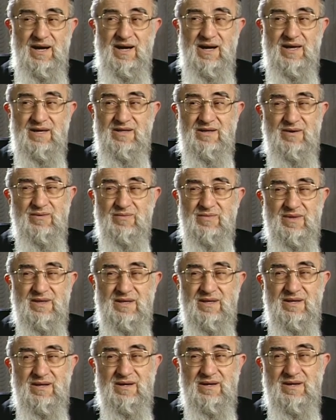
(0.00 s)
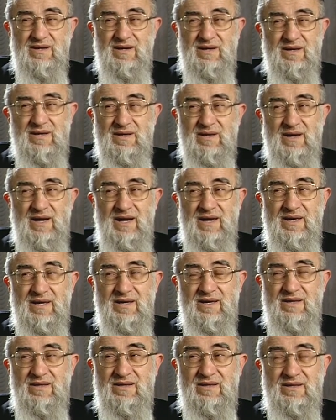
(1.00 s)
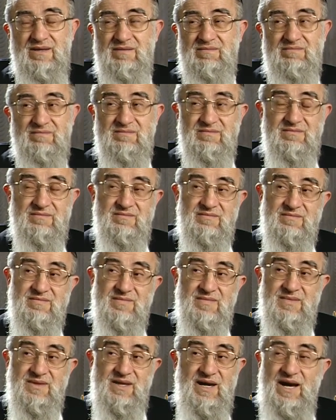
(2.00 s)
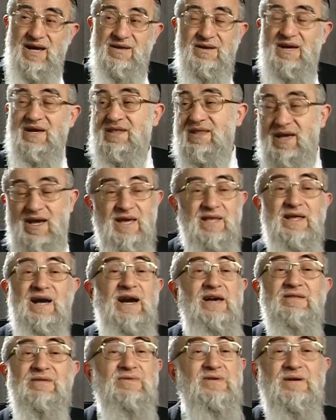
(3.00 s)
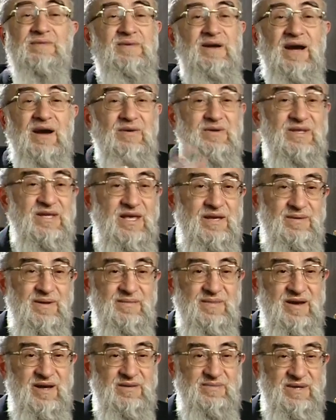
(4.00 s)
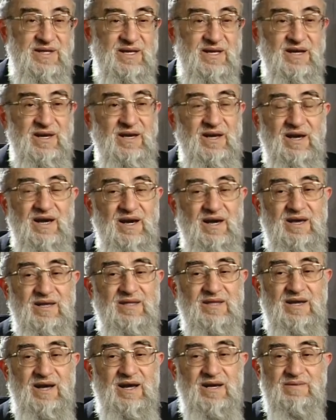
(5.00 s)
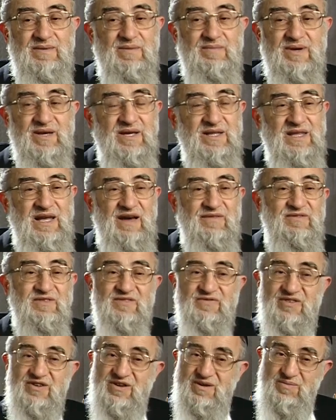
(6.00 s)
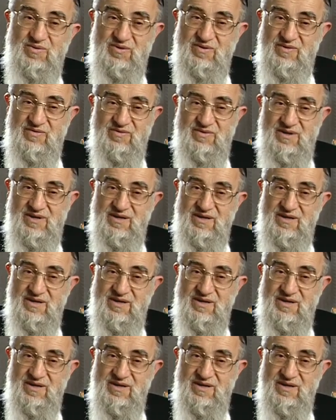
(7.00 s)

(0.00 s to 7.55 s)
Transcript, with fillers: I don't uh, I, I, I I don't remember how it came about, but I, I remember he davened very beautifully.